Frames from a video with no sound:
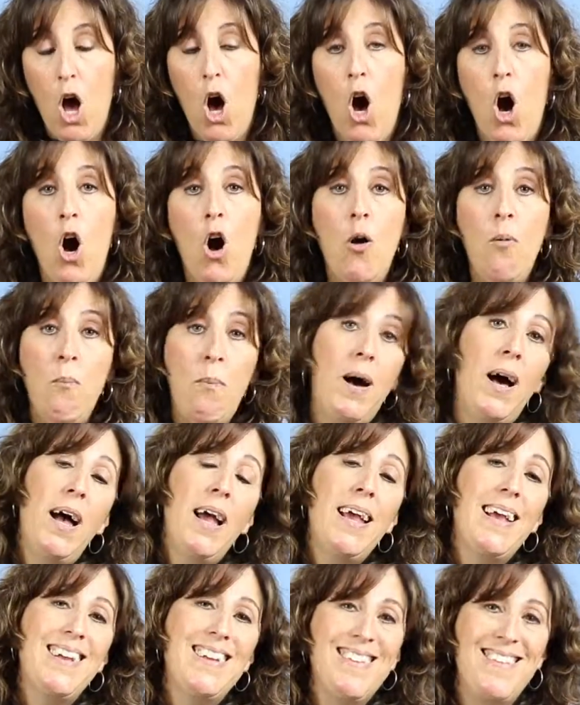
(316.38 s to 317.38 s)
Home
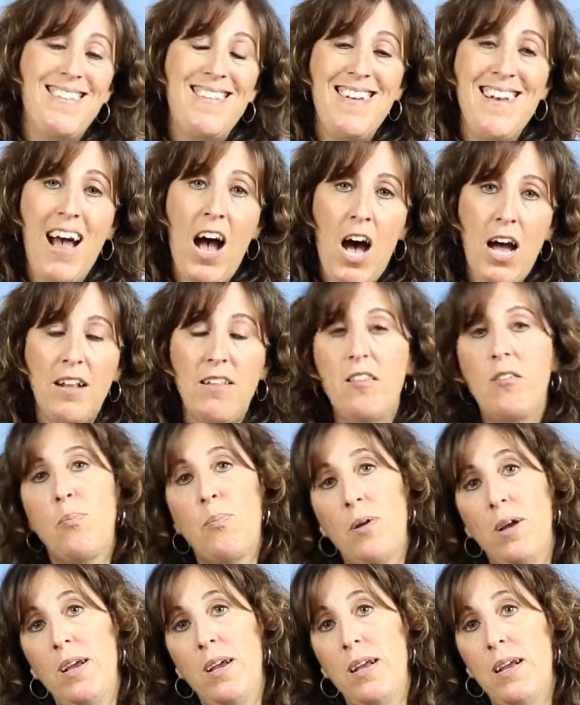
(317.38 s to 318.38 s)
buying is not a
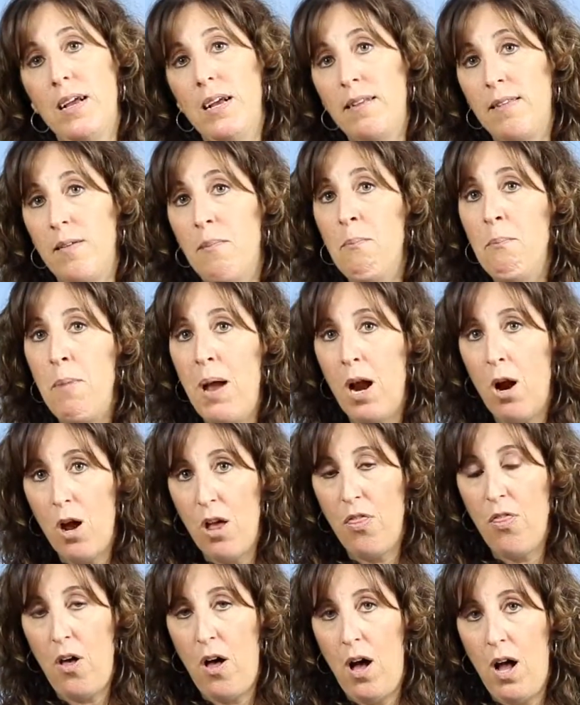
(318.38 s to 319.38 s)
sprint, it's a
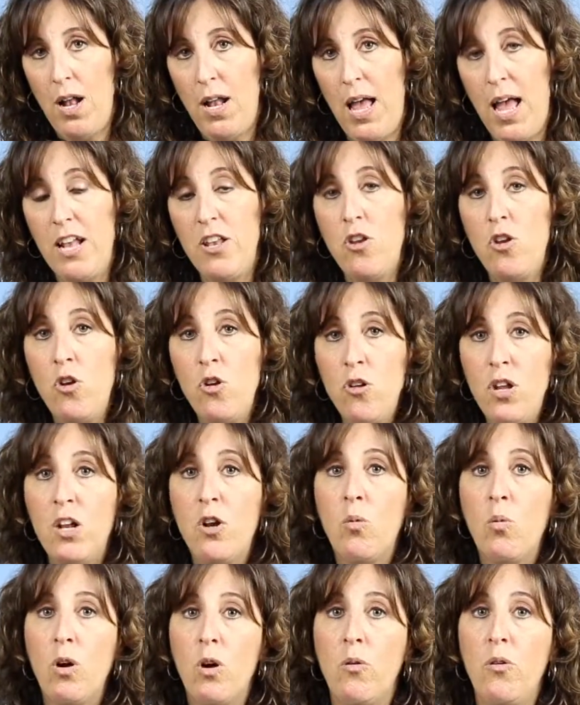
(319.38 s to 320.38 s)
marathon, and you need to
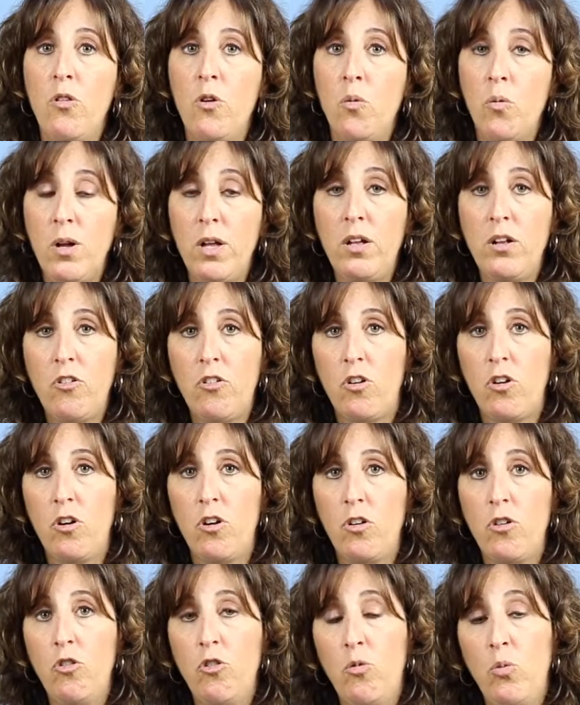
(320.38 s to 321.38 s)
work with a
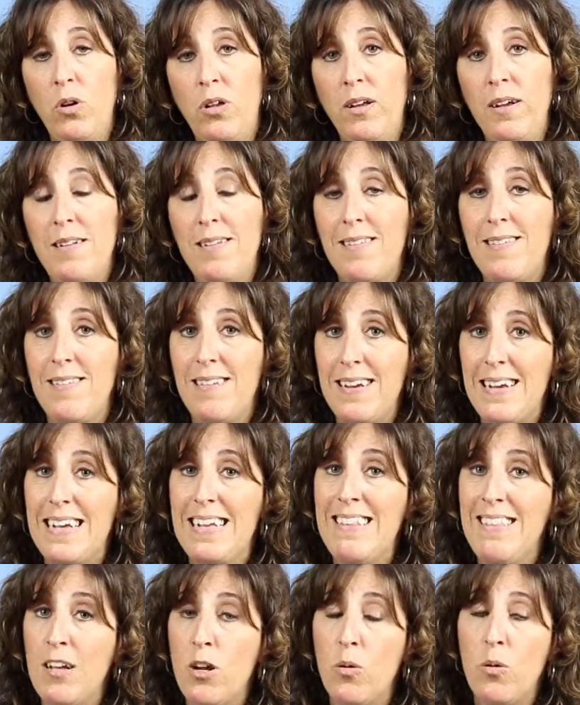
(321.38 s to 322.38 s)
realtor who's willing to stick
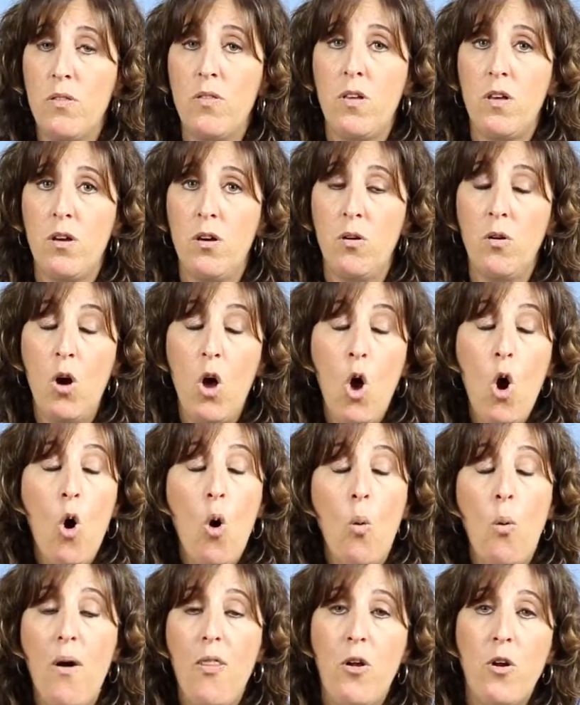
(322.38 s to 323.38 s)
in there with you,
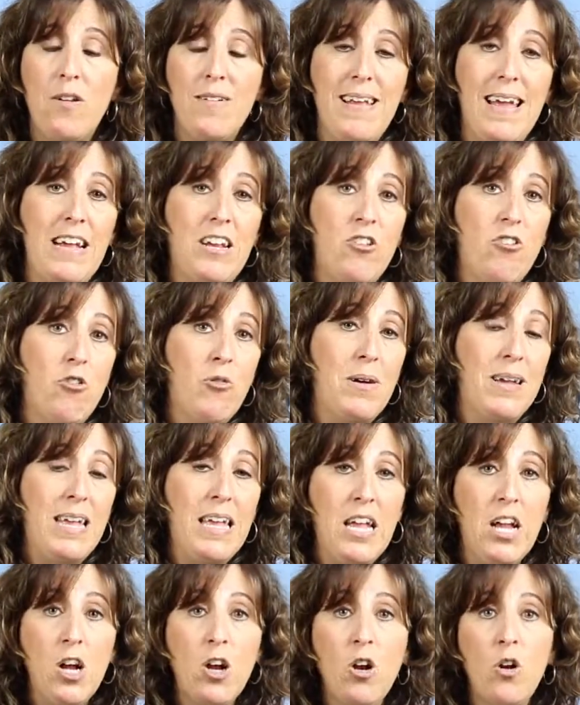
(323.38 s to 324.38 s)
whether it takes you a
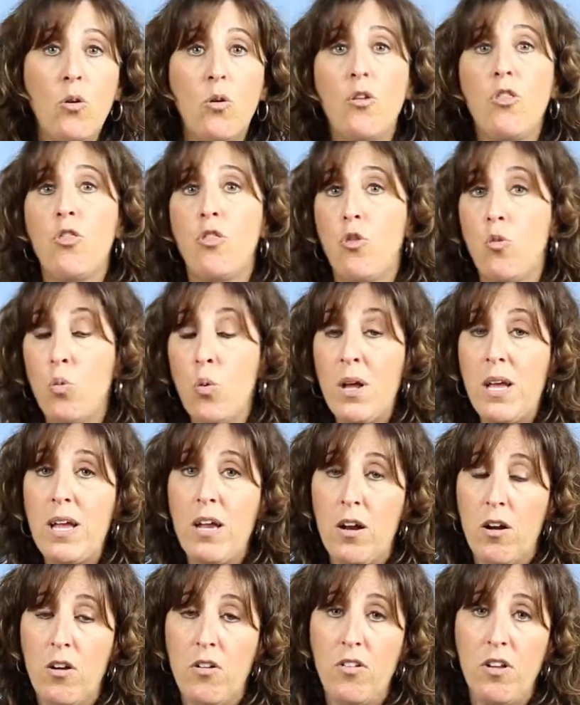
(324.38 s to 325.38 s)
year or 3
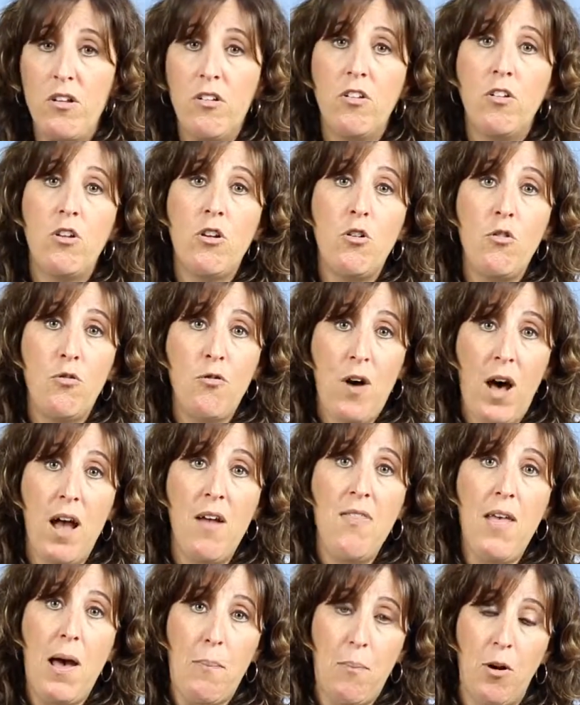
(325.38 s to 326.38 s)
years until you
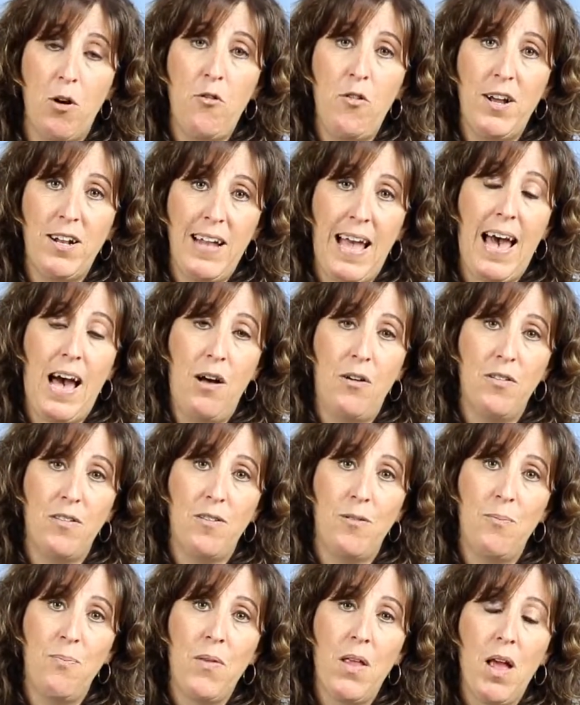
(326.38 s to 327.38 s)
find that perfect house.
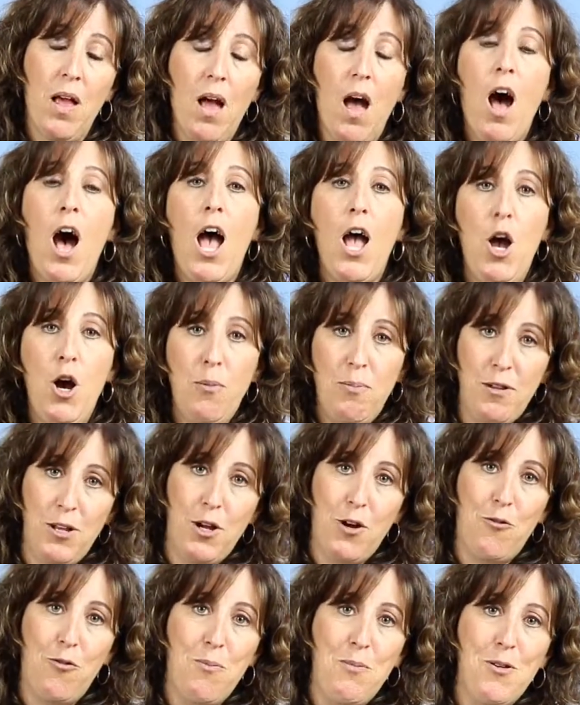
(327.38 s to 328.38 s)
I hope to
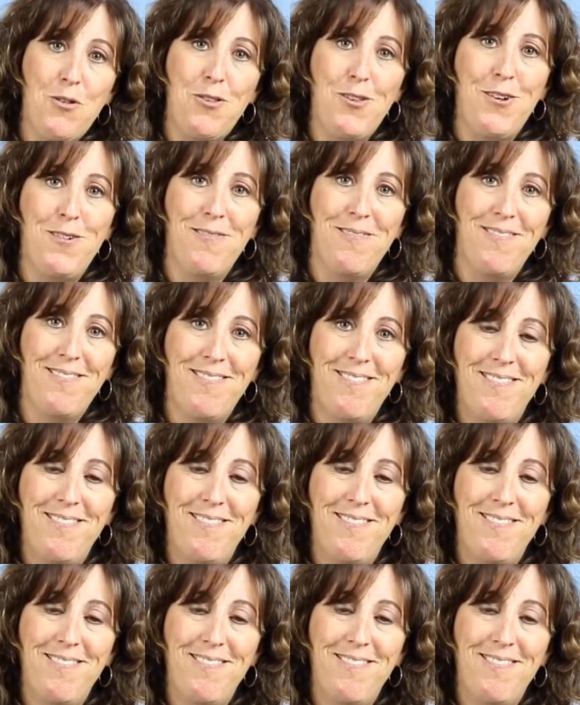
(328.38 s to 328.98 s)
hear from you soon.